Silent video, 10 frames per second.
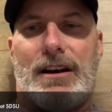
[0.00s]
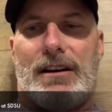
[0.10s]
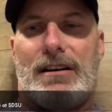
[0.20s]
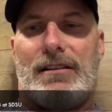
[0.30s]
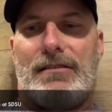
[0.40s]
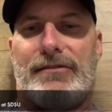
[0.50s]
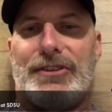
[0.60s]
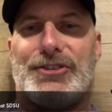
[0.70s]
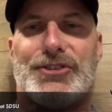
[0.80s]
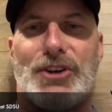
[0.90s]
of
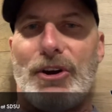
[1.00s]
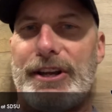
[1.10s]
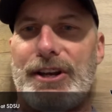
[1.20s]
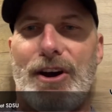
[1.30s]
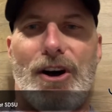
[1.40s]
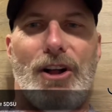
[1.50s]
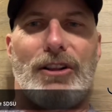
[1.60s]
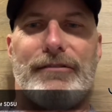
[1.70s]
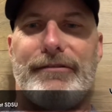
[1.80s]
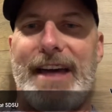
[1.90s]
starting
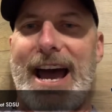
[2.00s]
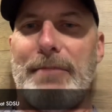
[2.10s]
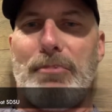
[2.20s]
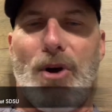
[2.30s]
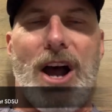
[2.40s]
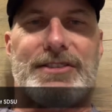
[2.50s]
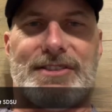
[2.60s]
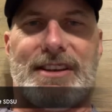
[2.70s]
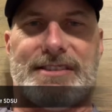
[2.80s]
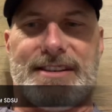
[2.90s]
all of that
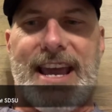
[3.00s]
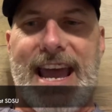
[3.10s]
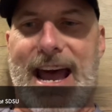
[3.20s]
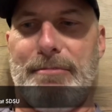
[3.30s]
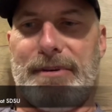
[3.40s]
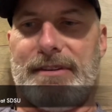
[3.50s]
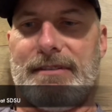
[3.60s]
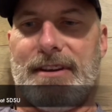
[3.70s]
process to happen.